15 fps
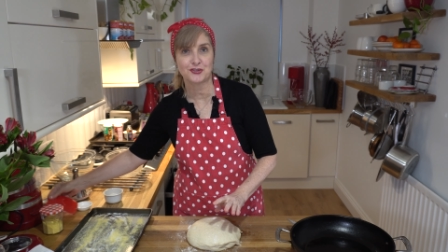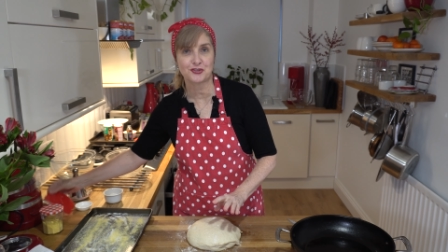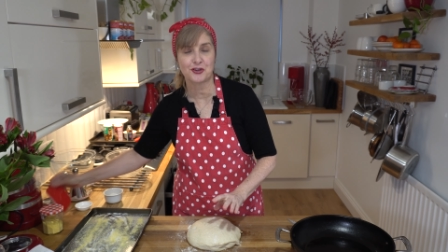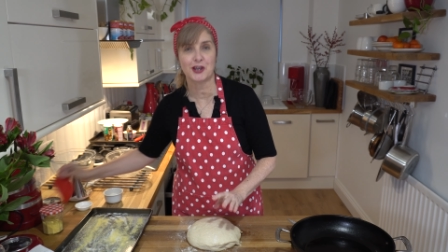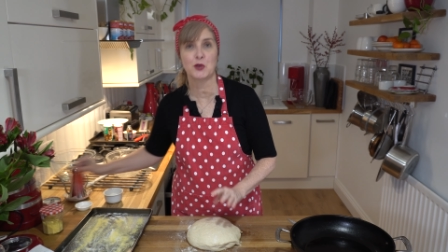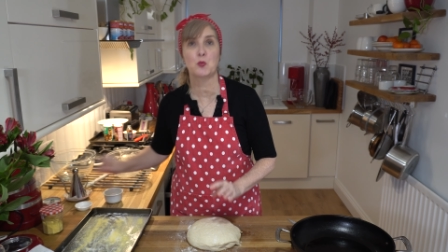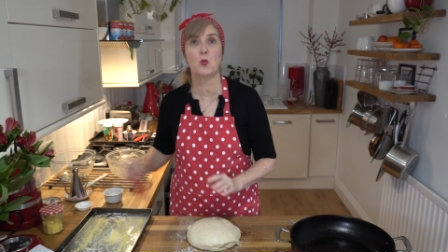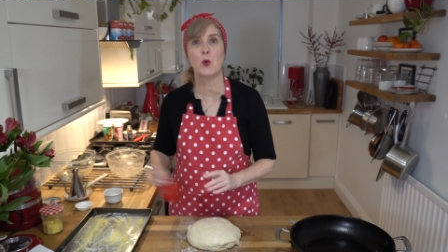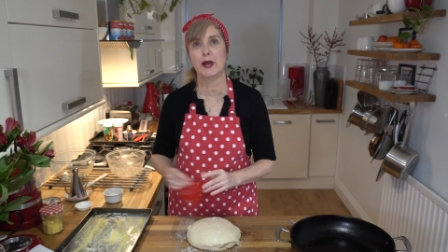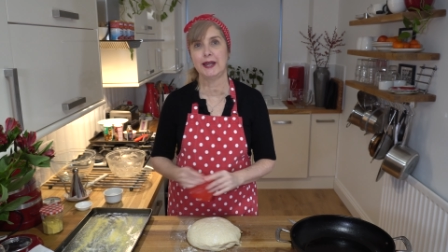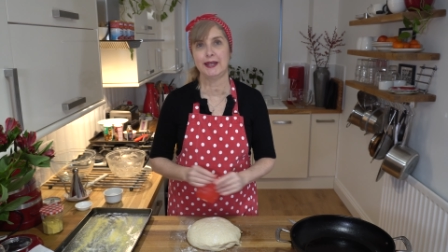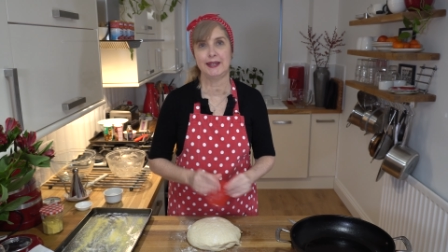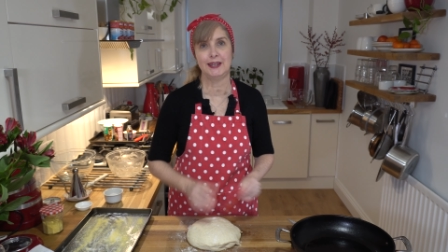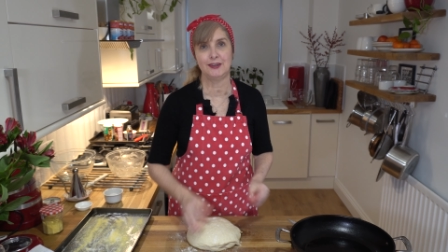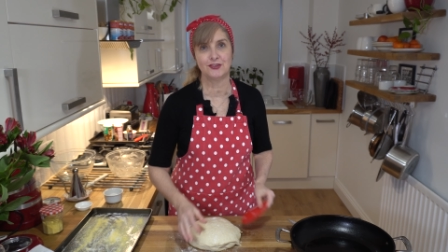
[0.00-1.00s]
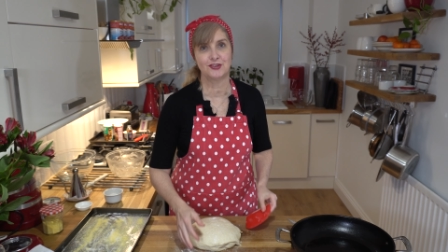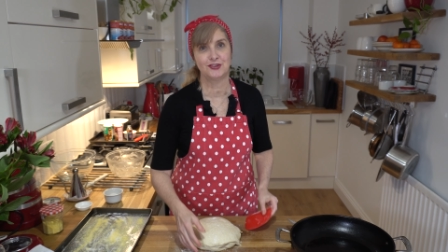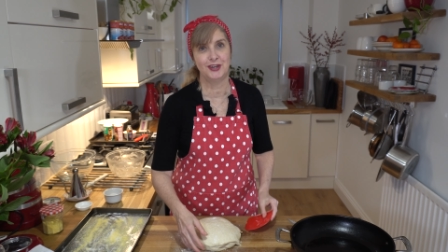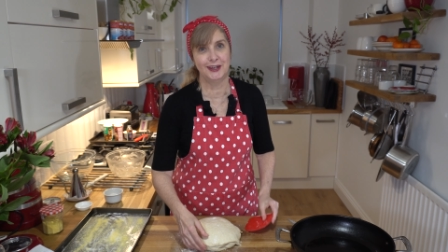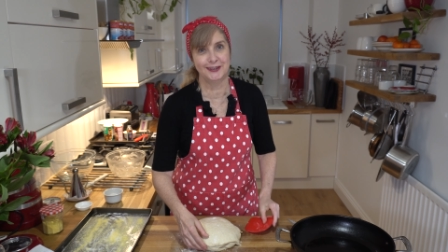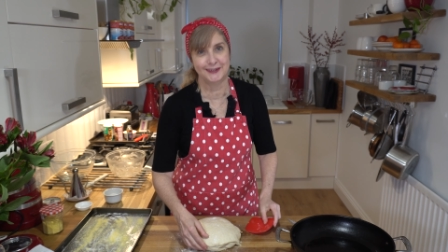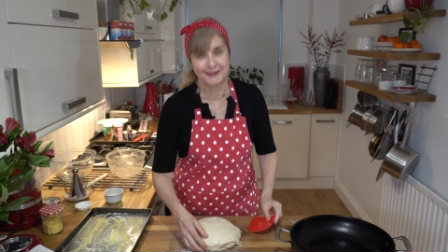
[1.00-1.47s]
try and weigh each
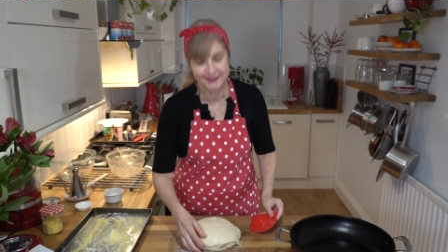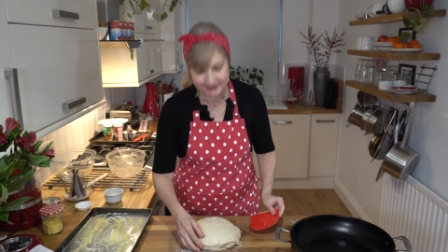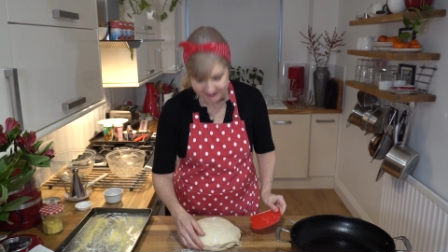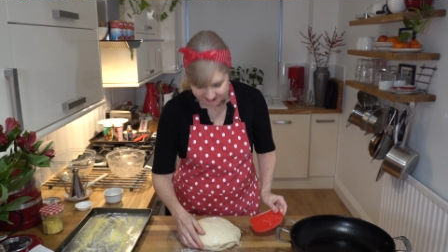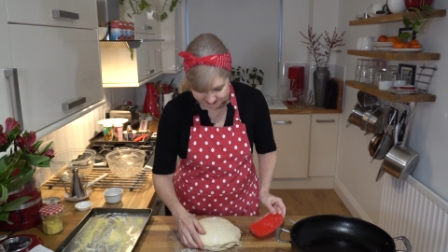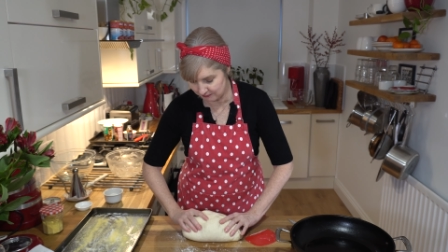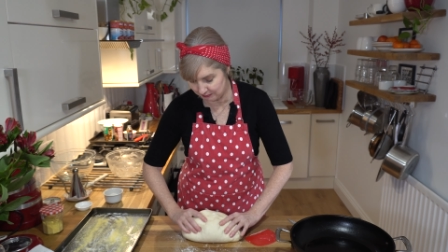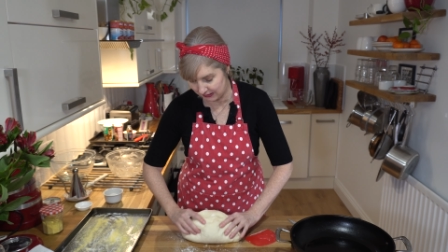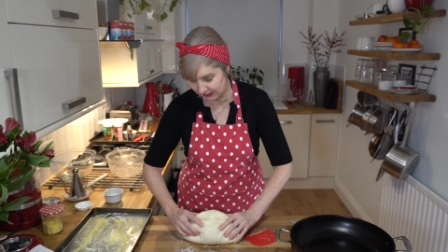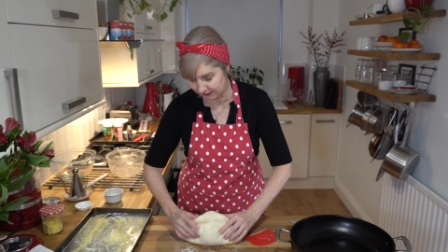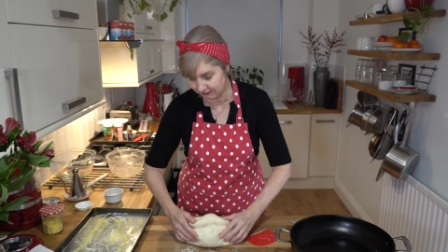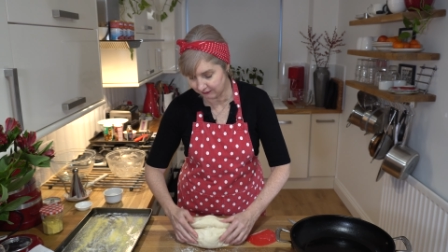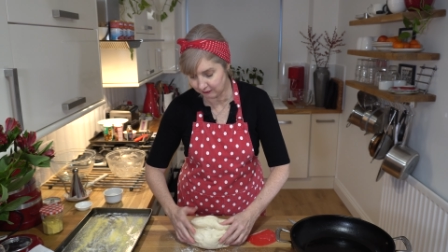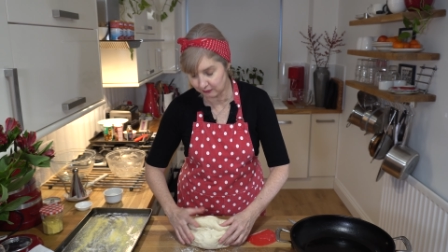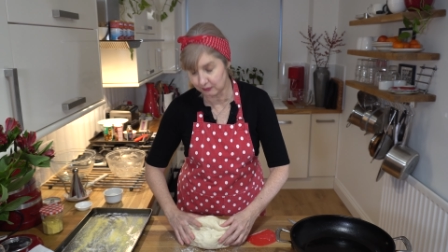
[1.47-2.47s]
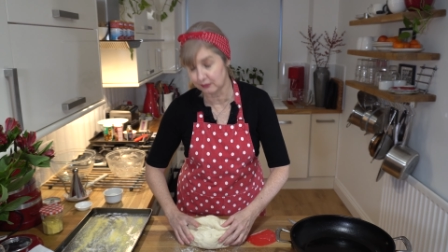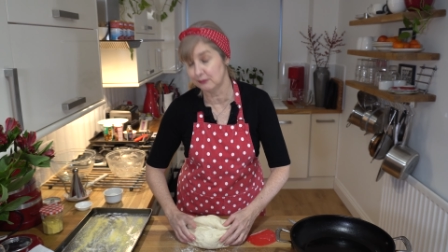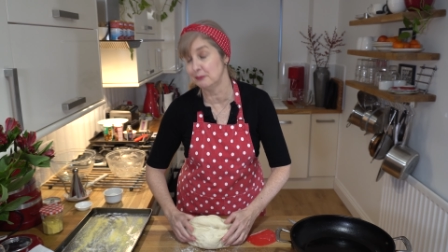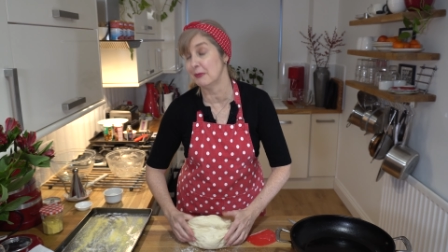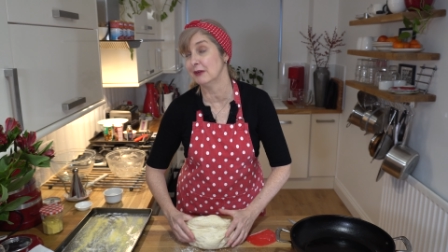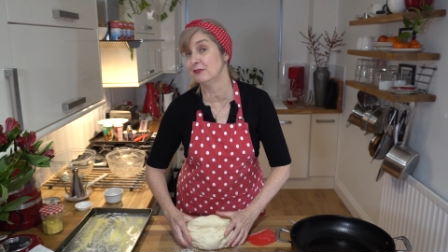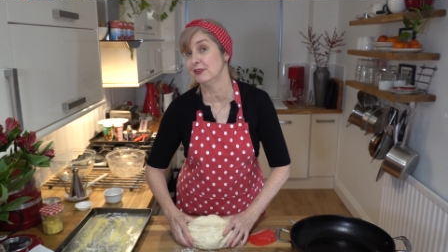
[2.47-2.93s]
bun or
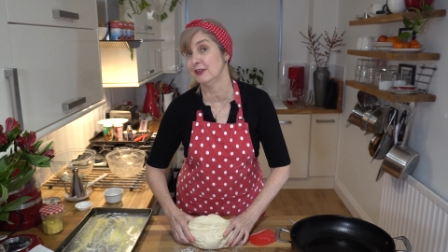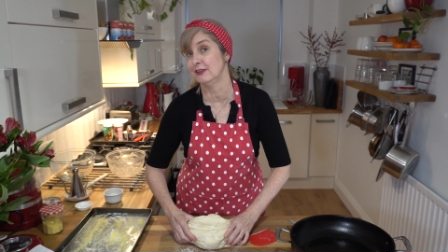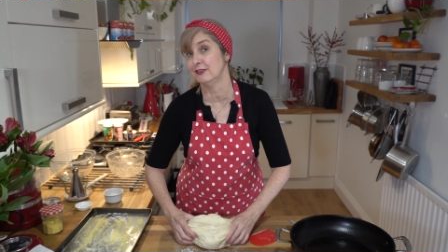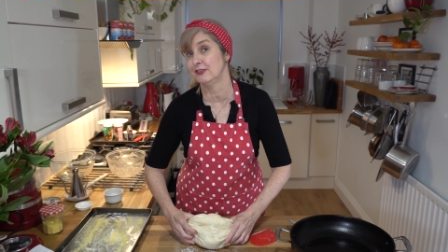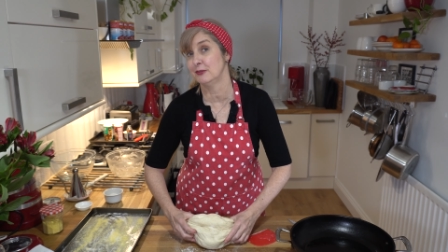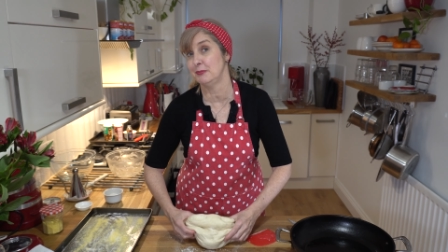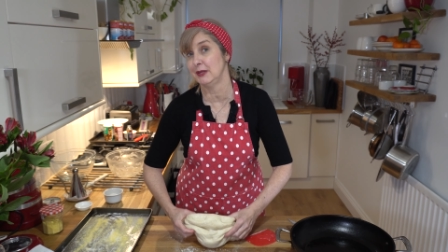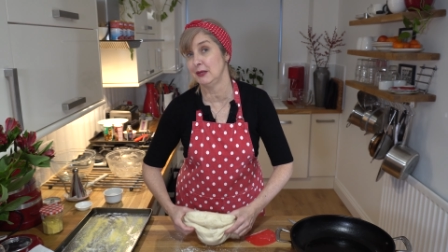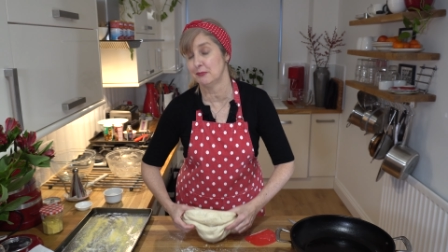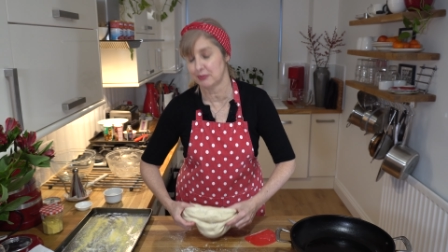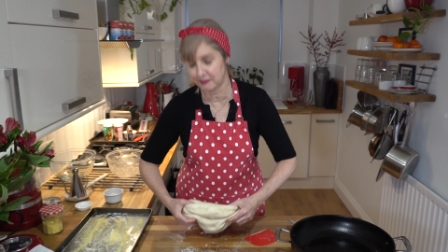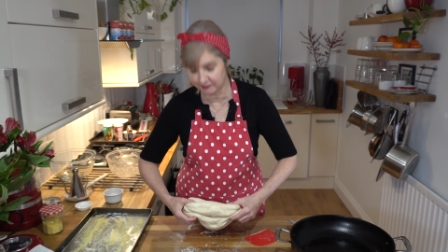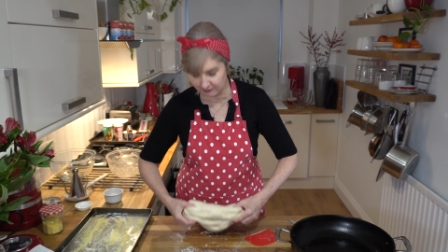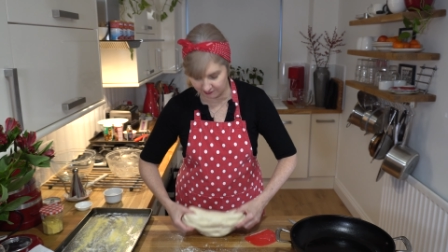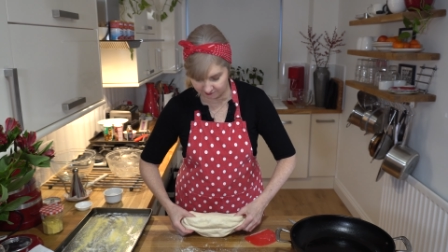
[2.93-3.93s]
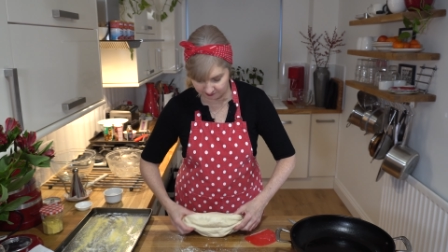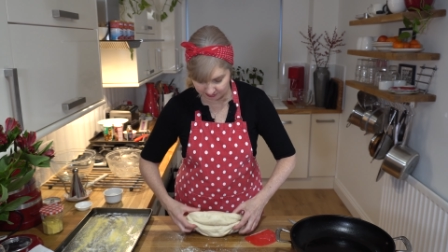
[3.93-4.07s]
muffin to be precise,